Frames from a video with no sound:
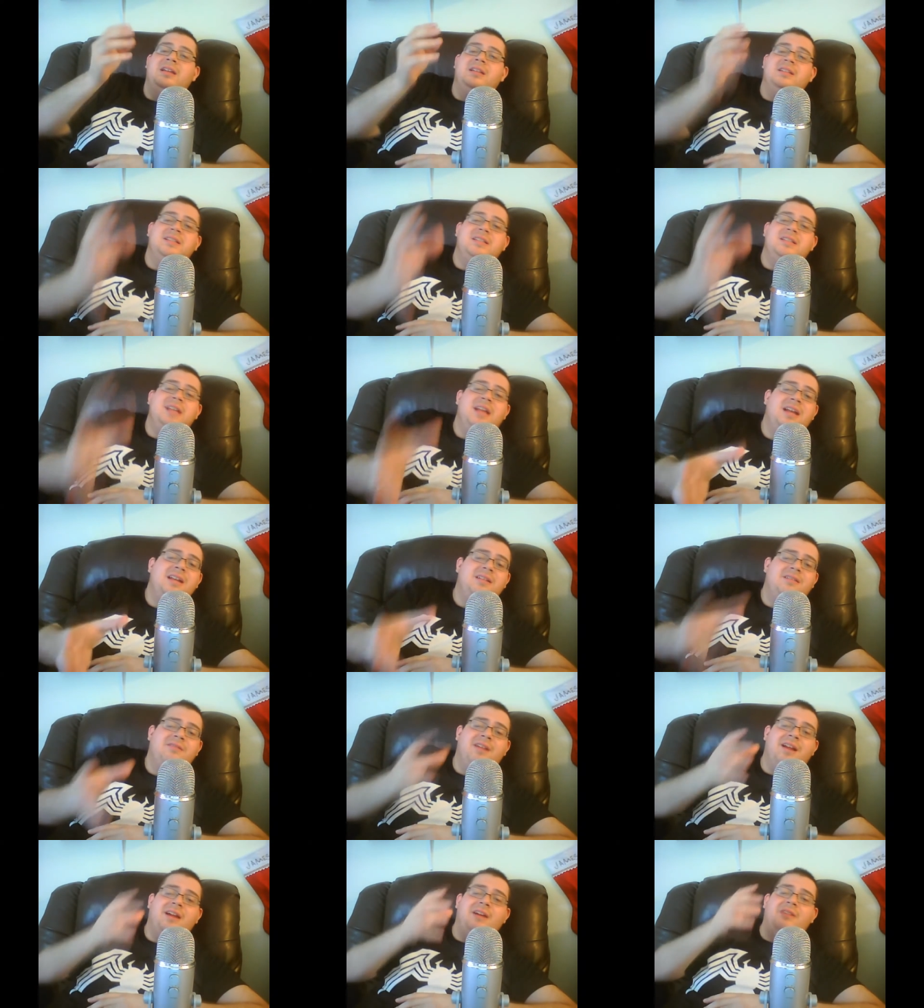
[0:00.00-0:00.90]
and staying
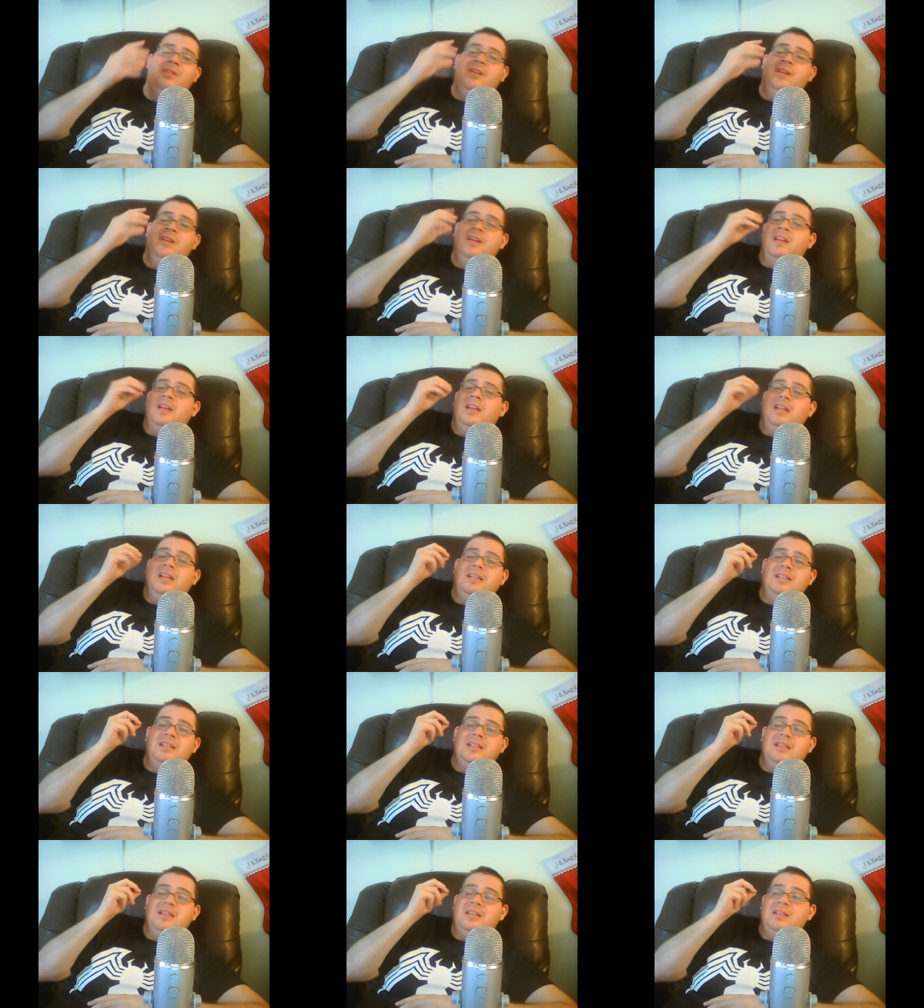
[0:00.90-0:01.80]
around.
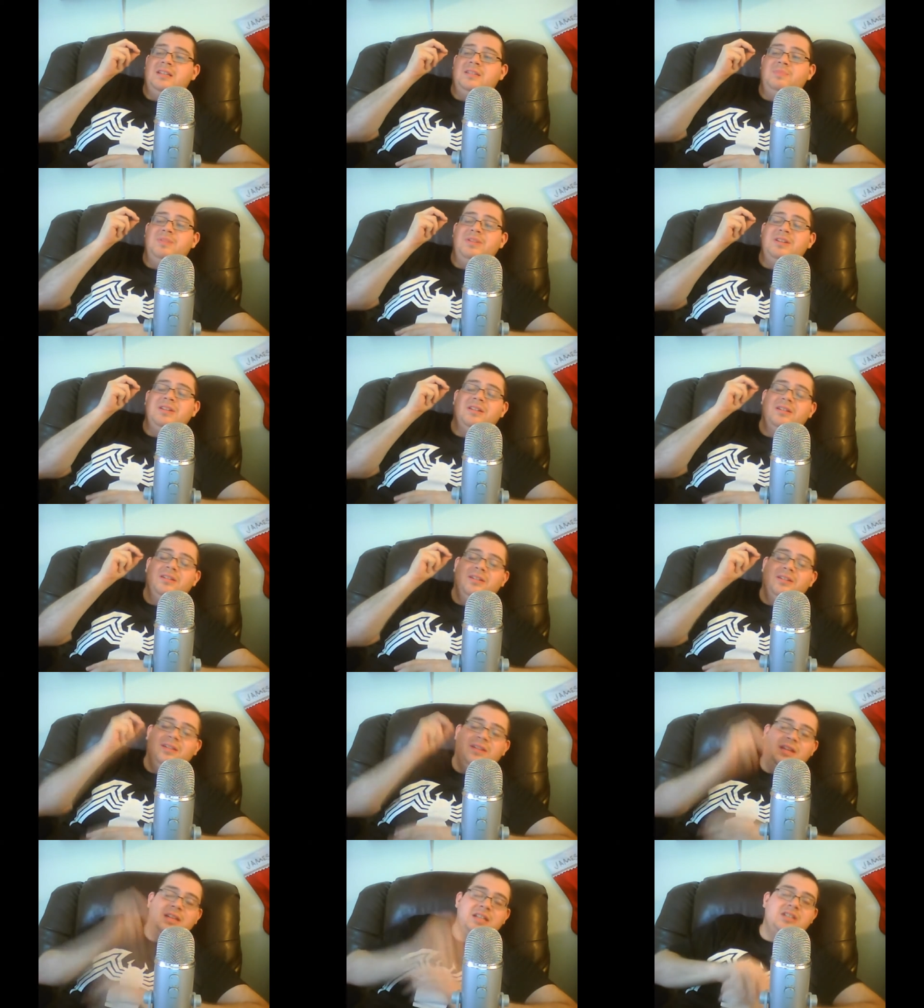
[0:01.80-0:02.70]
It's it's been
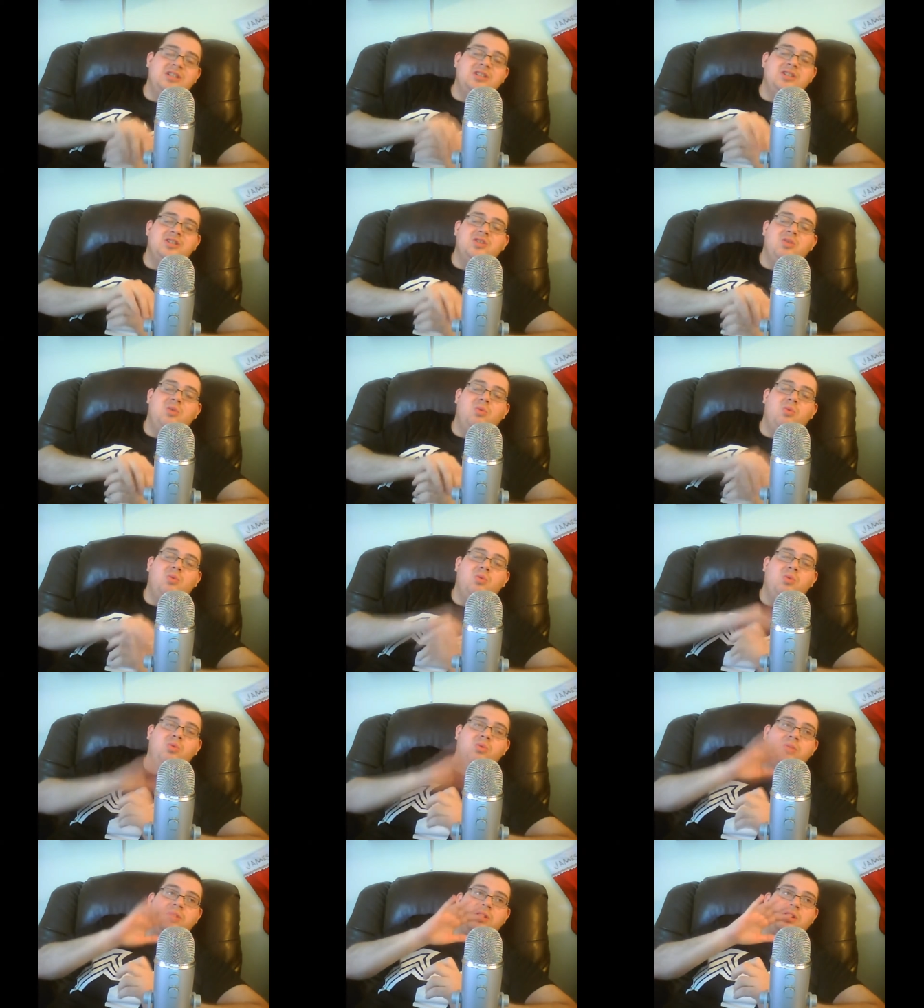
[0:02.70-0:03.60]
it's just so
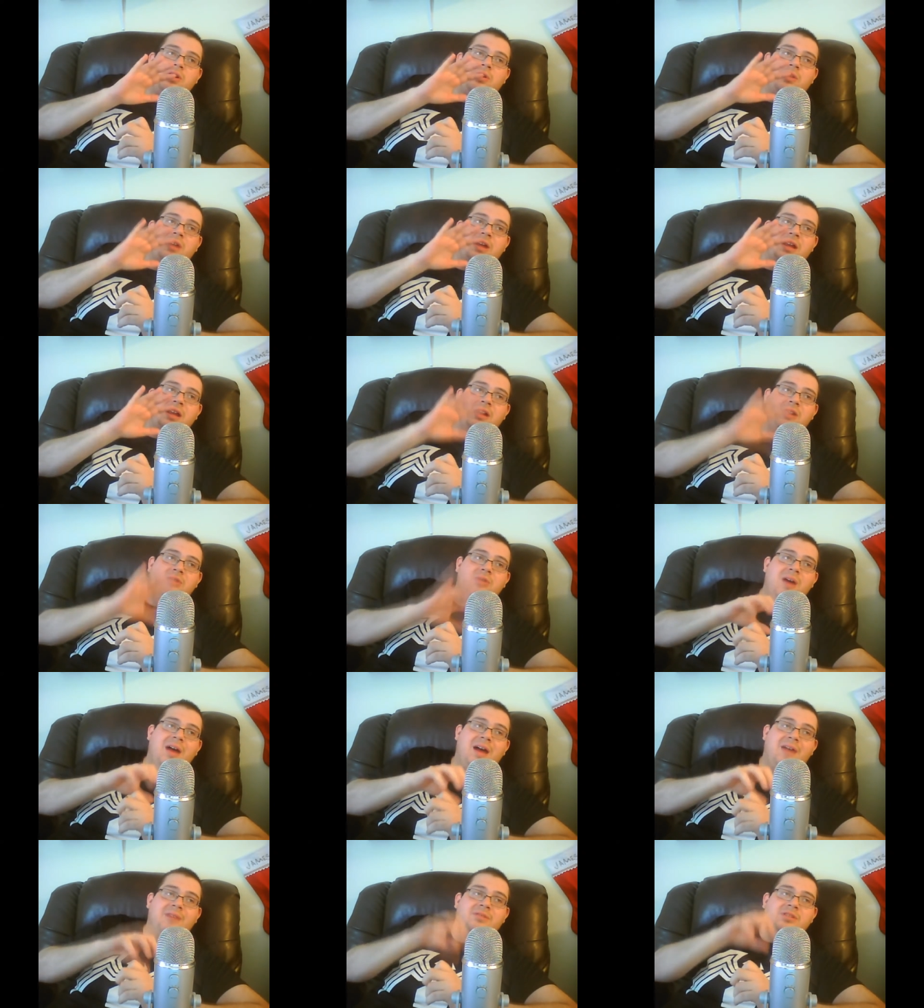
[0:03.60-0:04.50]
cool to know that you
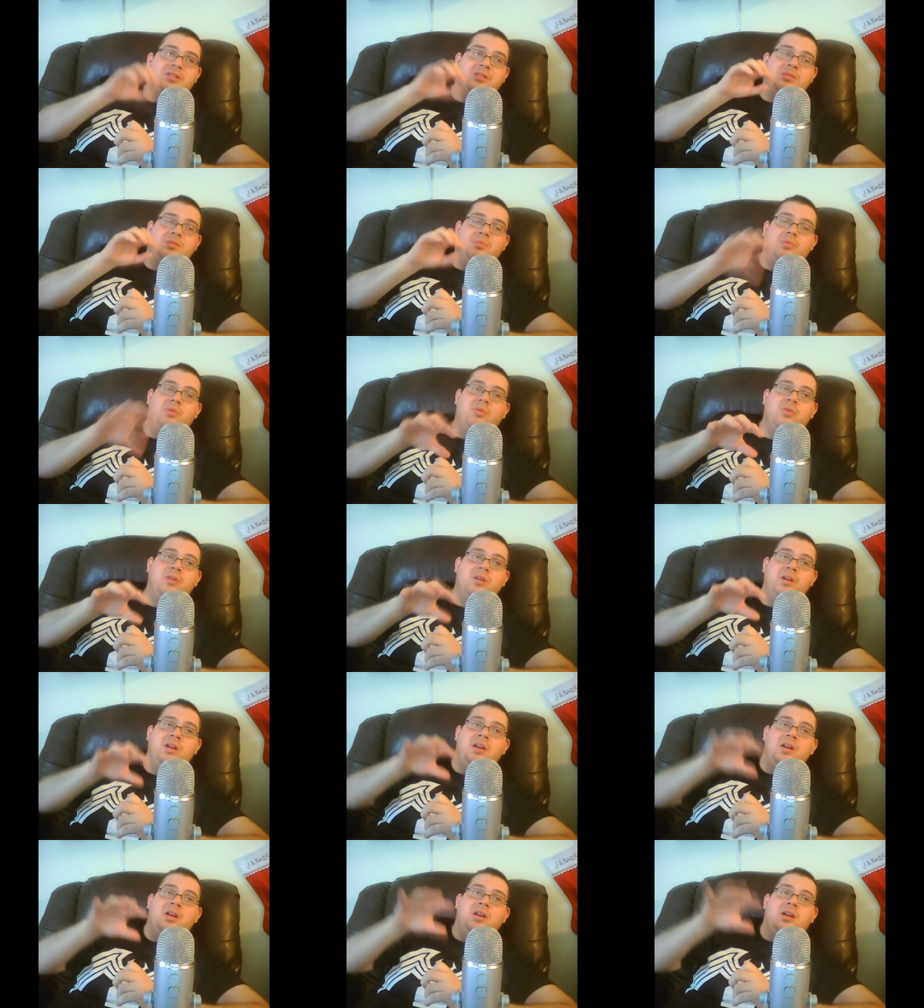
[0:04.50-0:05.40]
have a
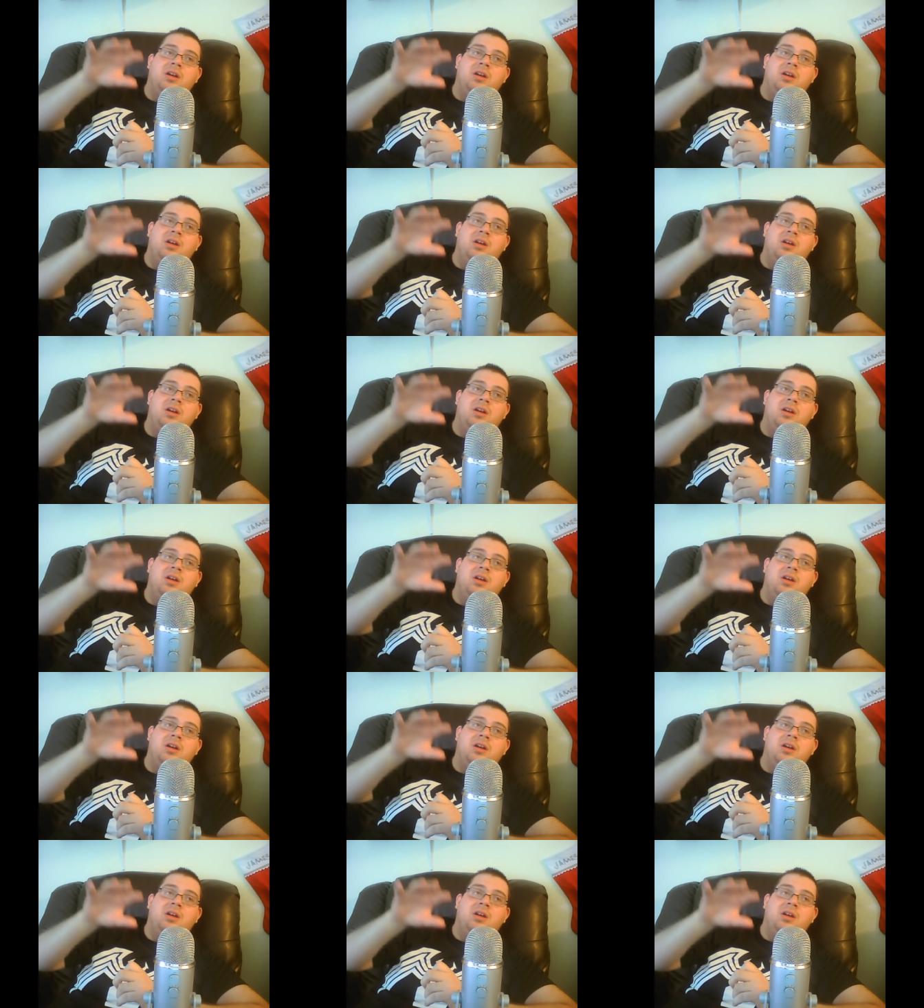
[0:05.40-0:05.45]
support